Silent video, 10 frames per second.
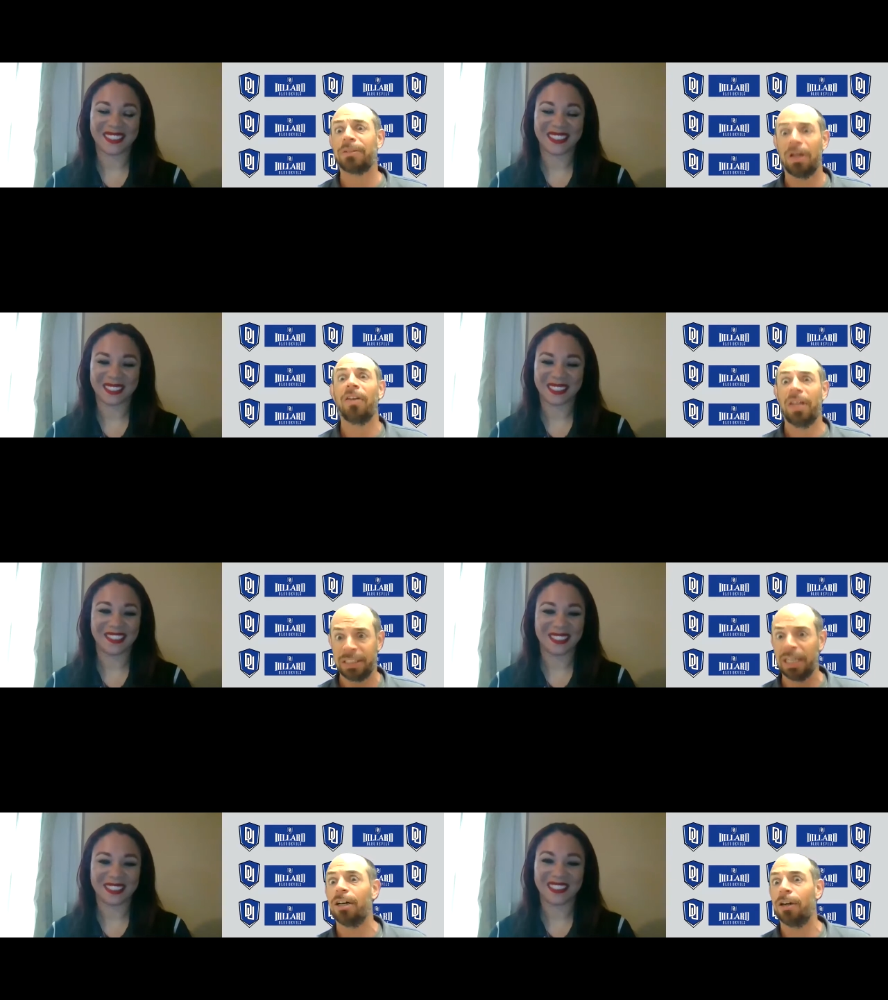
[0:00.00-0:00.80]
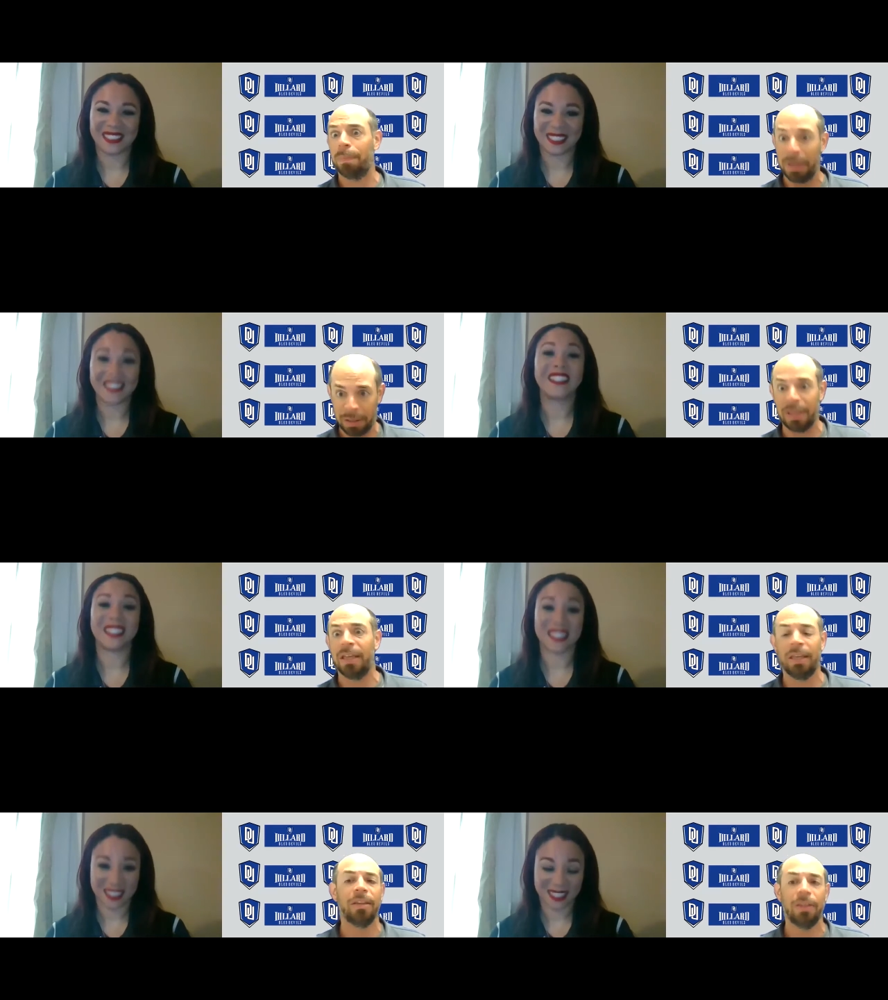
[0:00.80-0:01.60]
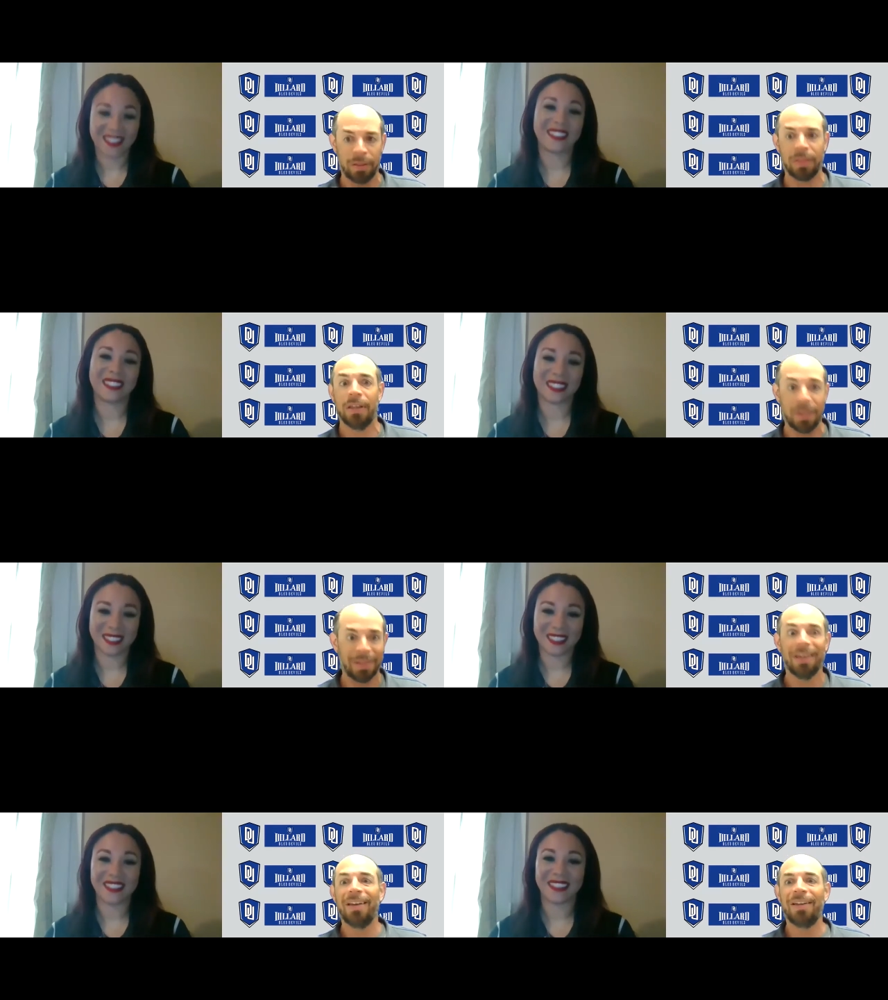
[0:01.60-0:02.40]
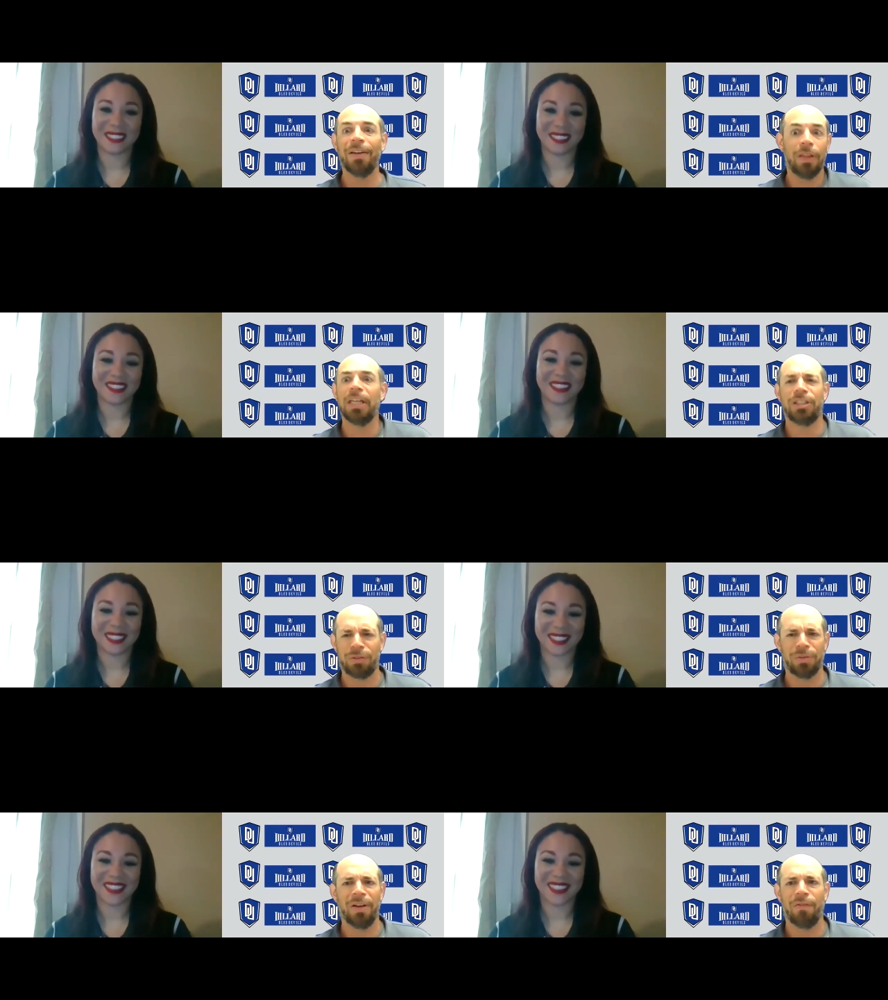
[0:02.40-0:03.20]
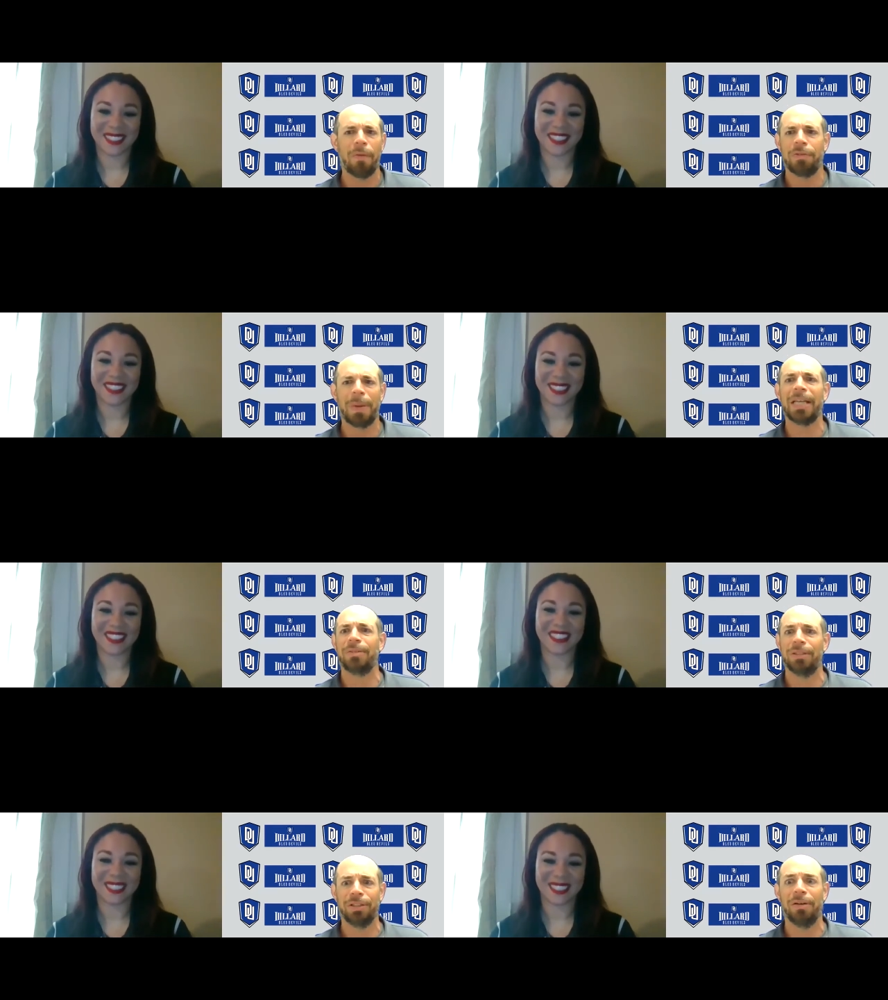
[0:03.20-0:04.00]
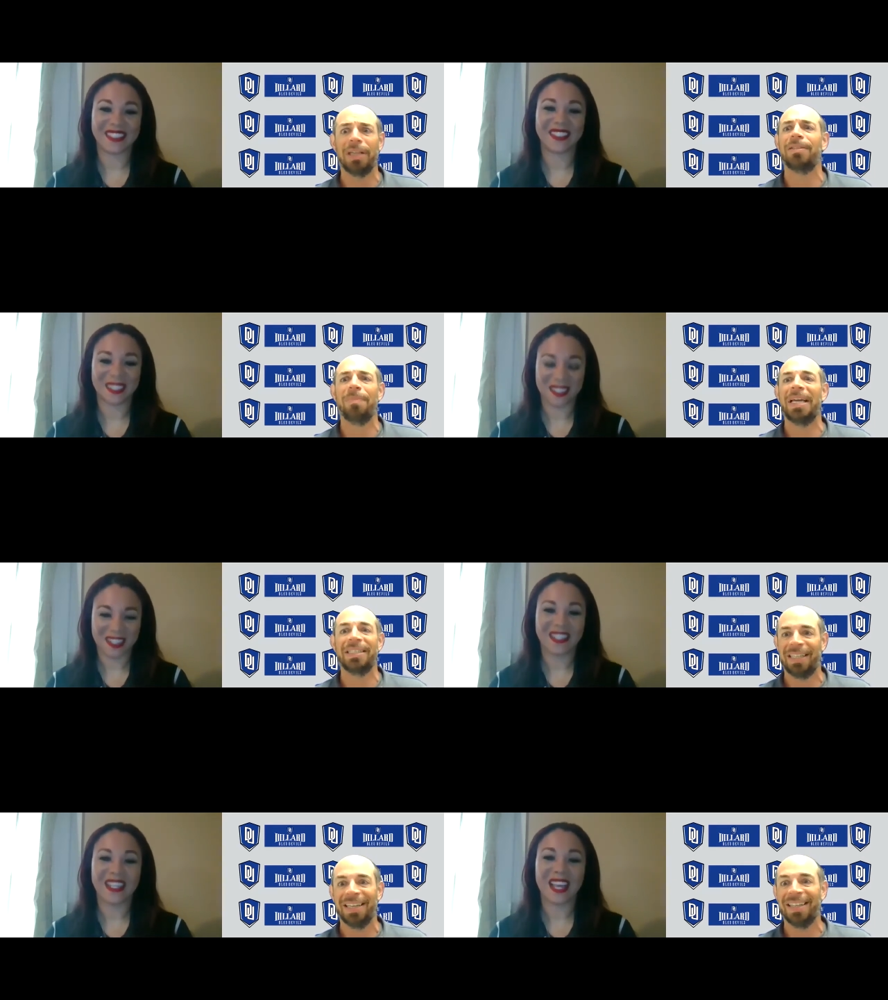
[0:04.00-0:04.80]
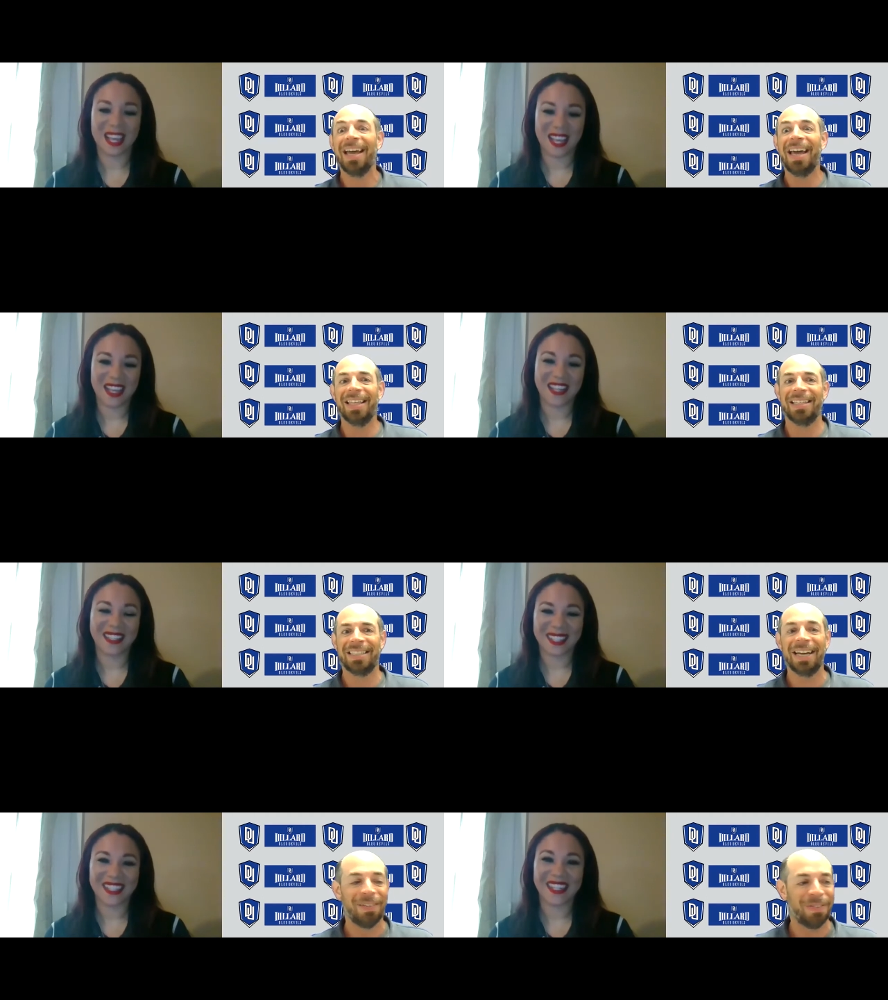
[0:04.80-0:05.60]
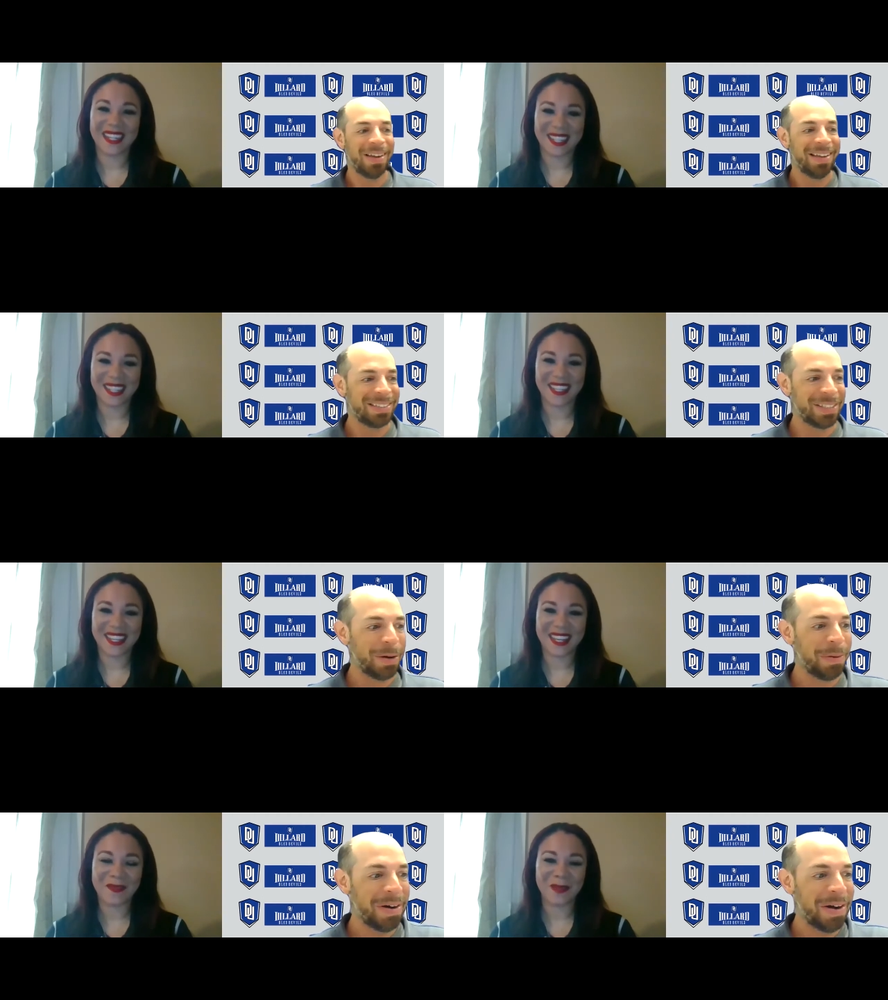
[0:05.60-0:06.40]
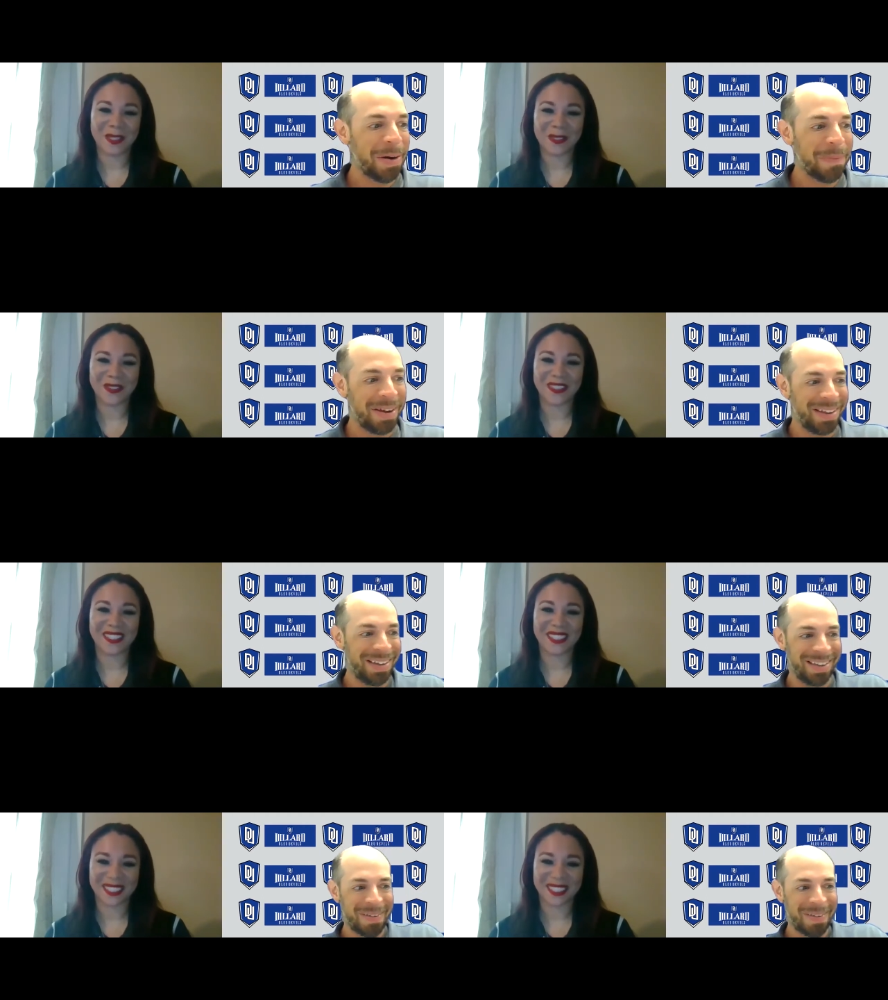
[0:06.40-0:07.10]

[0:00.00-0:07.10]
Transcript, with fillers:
Speaker 1: basketball, not only at Dillard but in the you know the history of women's basketball. So that's amazing in, in itself. So absolutely.